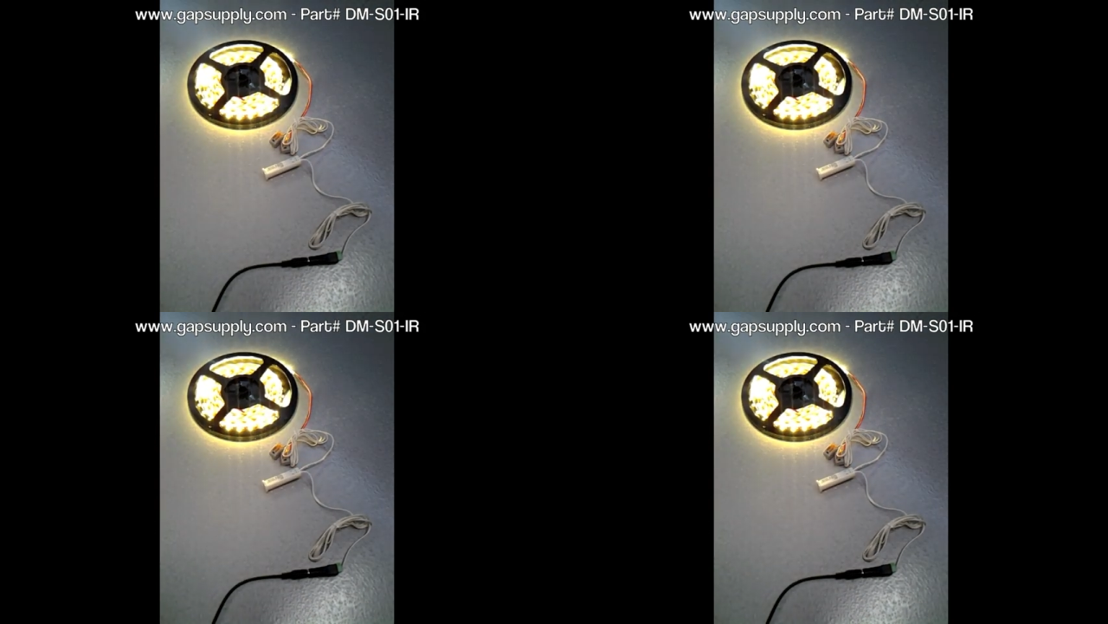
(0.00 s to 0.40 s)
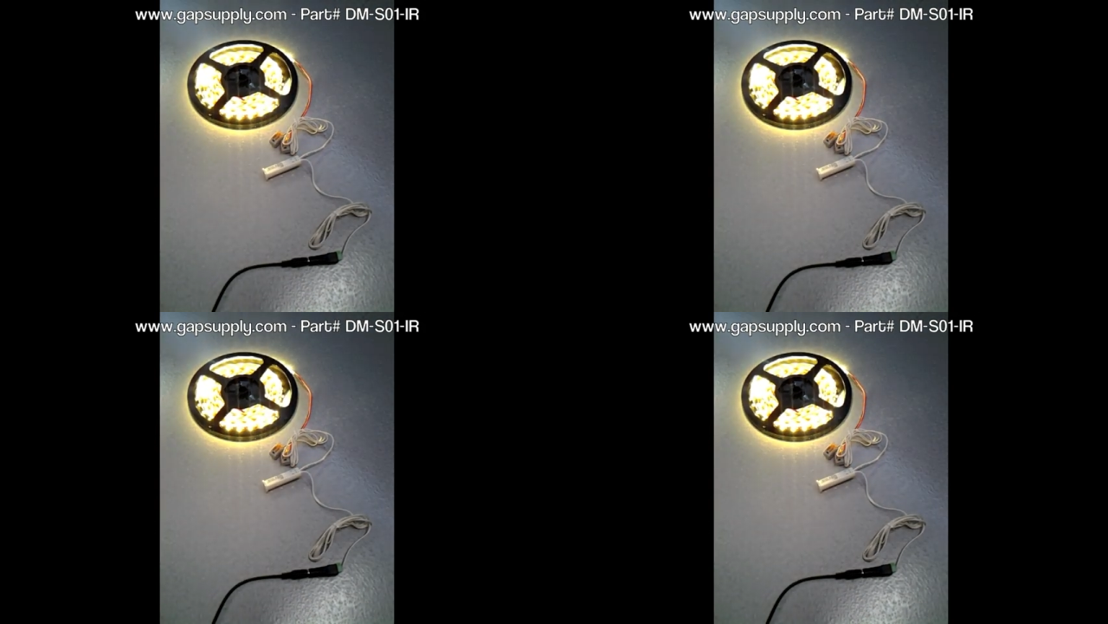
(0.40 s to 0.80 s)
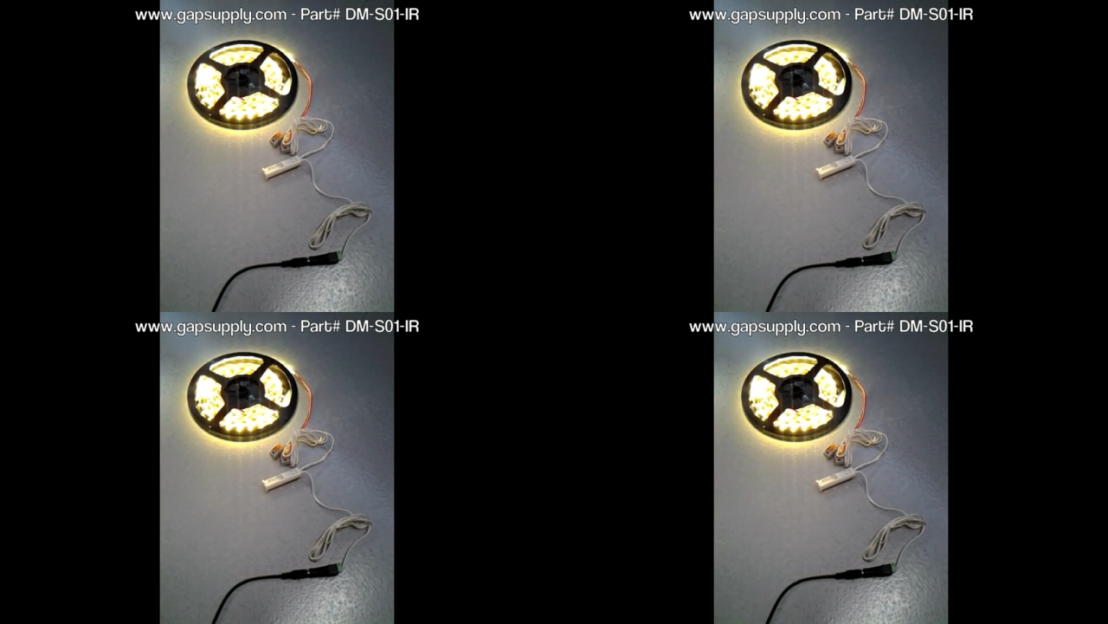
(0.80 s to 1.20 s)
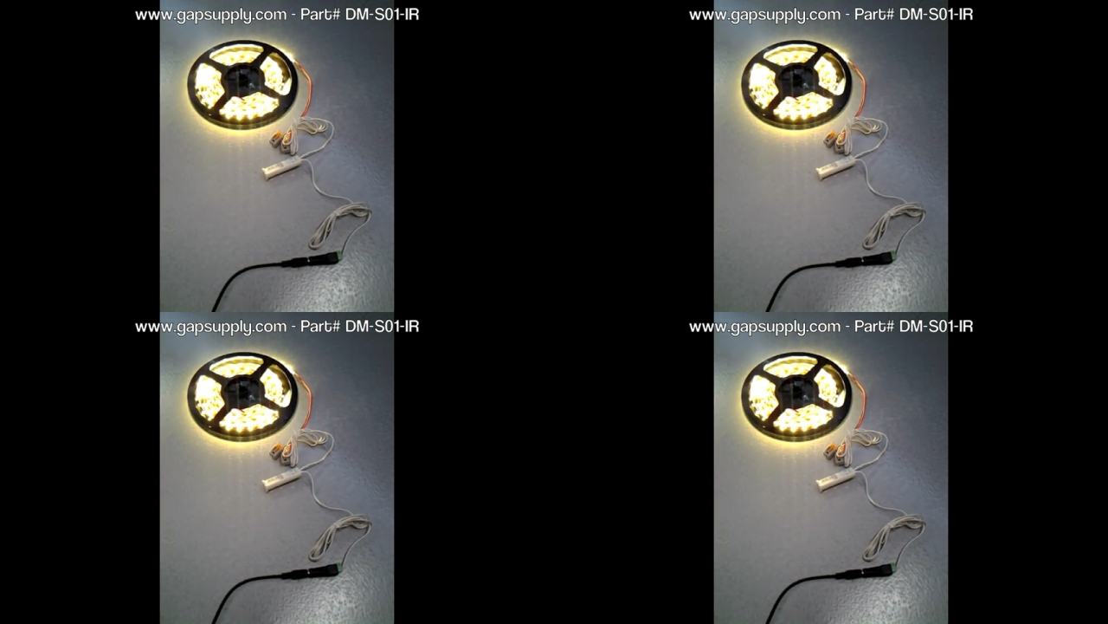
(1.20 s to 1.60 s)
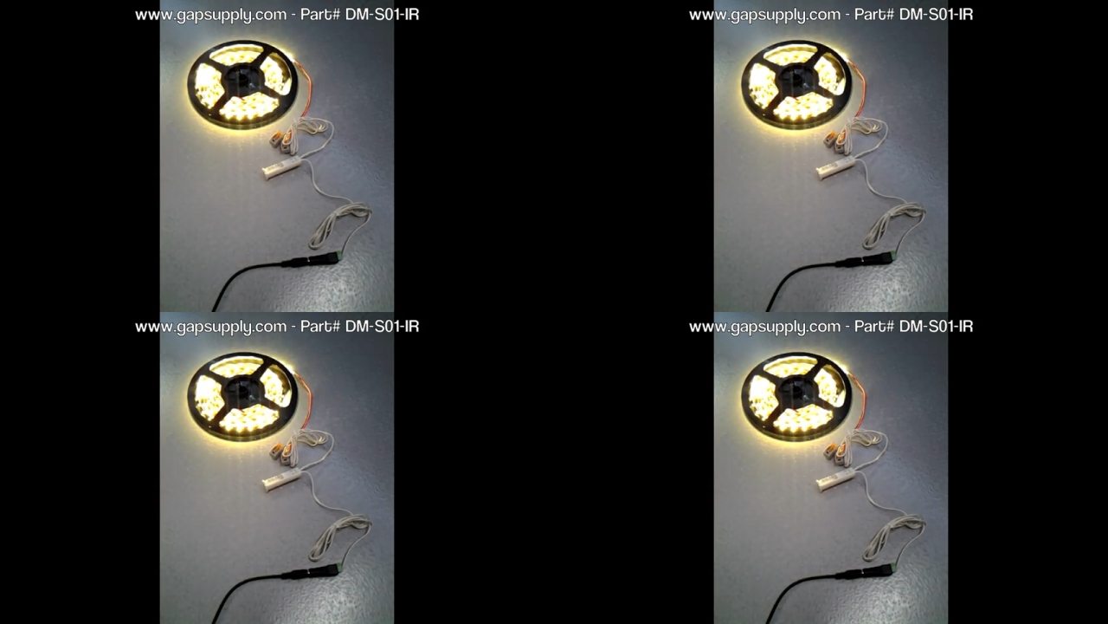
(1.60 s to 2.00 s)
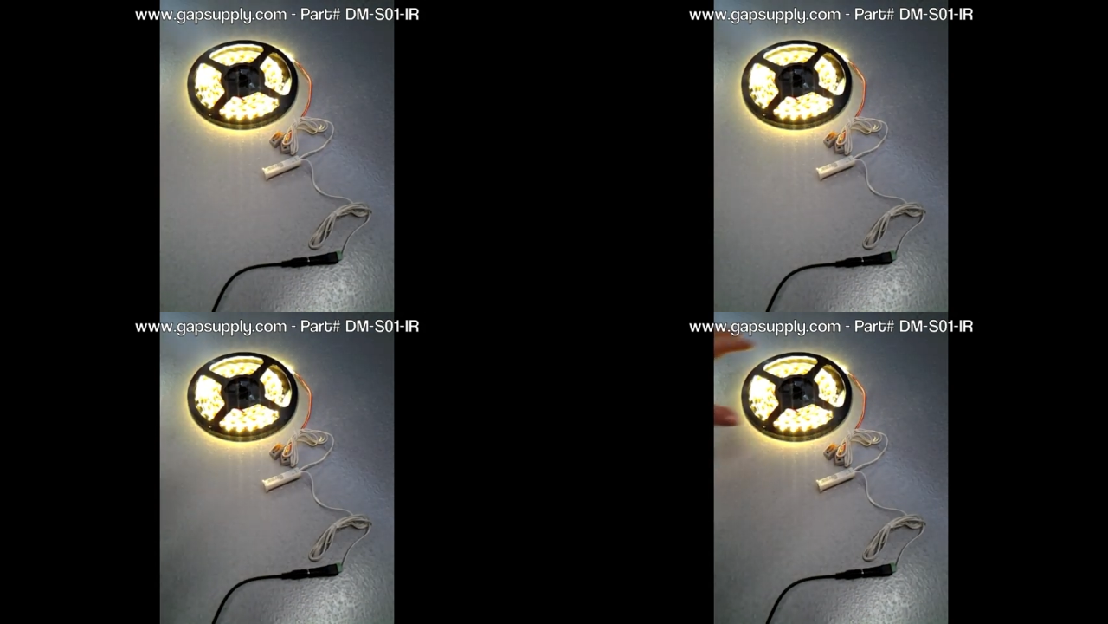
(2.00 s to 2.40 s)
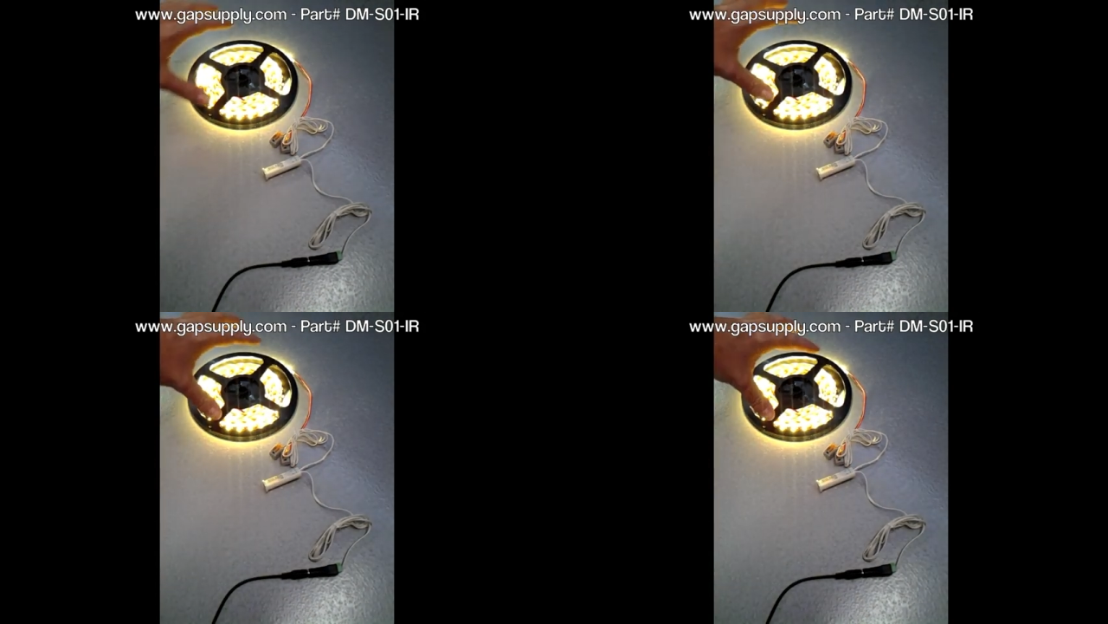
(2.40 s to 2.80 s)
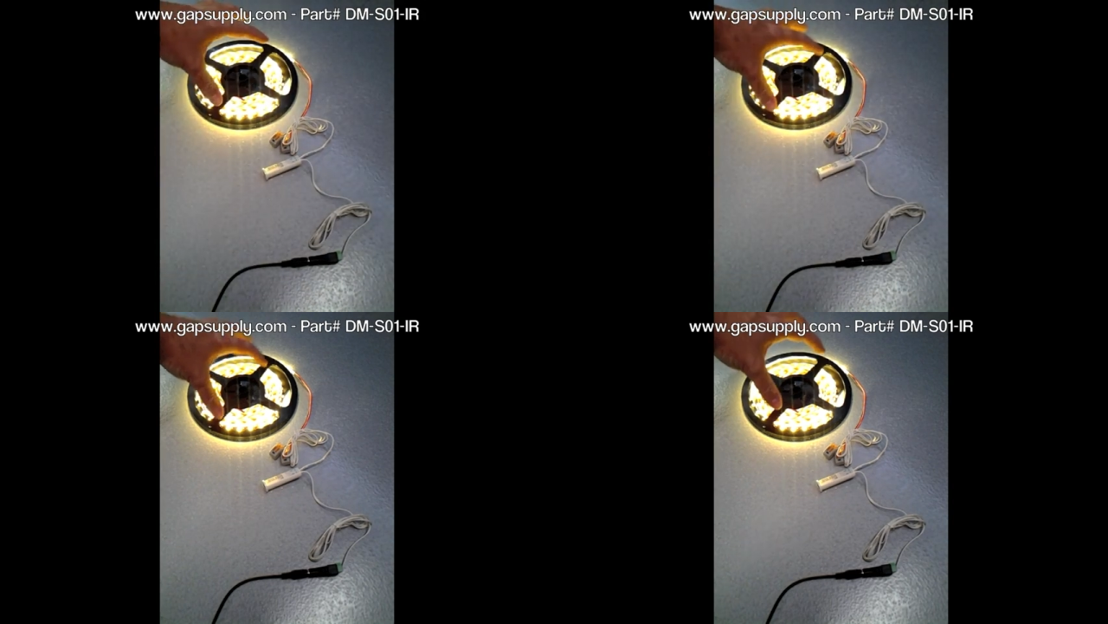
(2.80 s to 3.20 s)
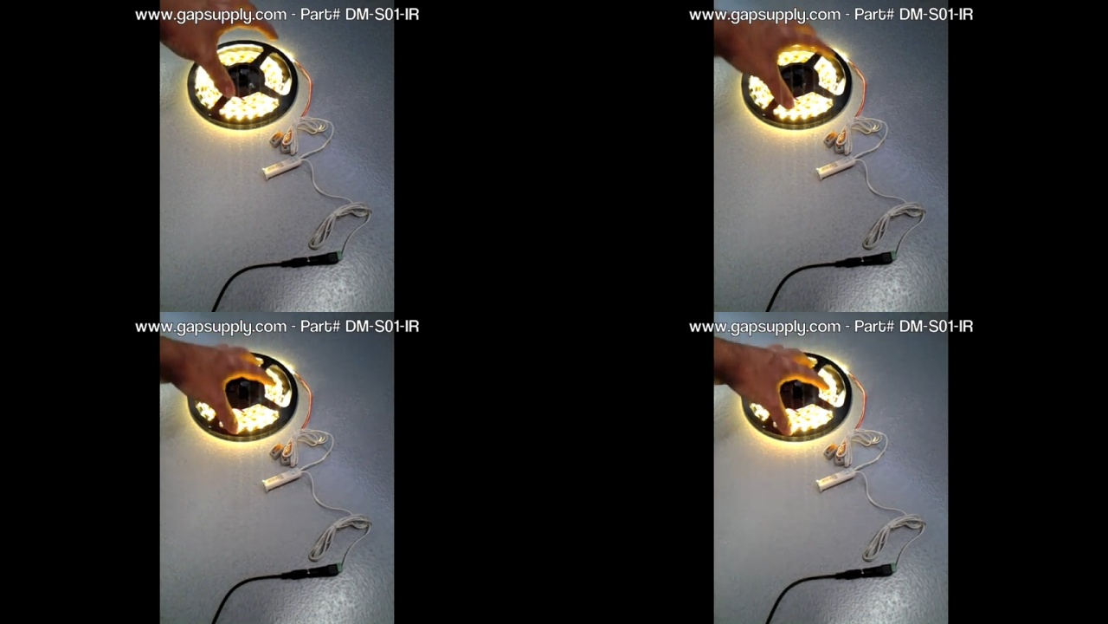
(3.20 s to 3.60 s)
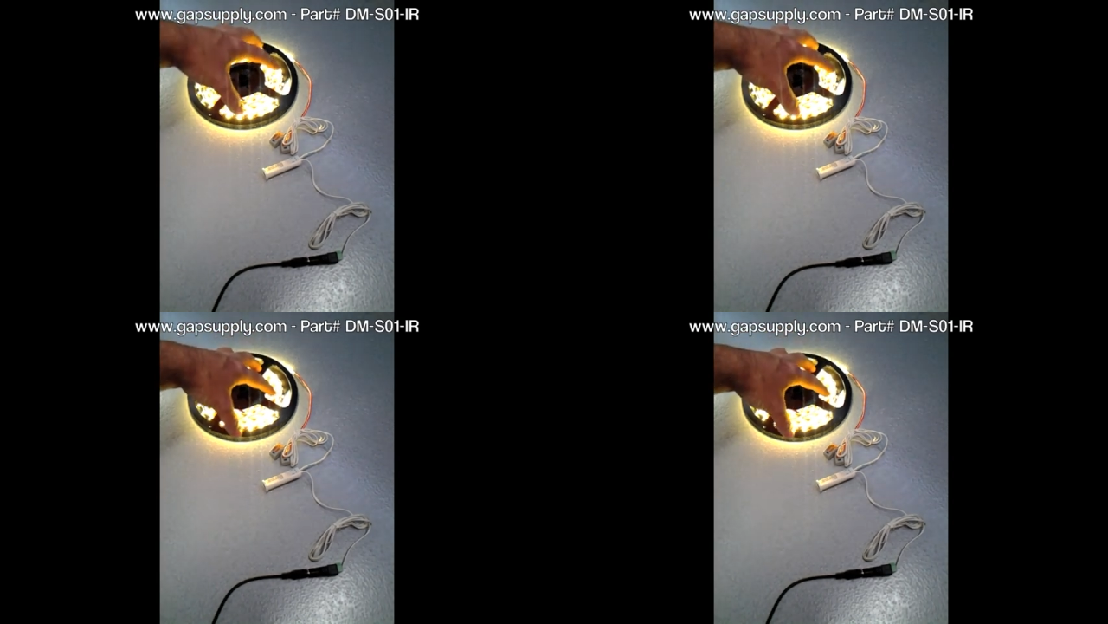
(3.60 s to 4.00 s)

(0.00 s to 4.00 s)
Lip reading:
Nobody's mouth can be seen.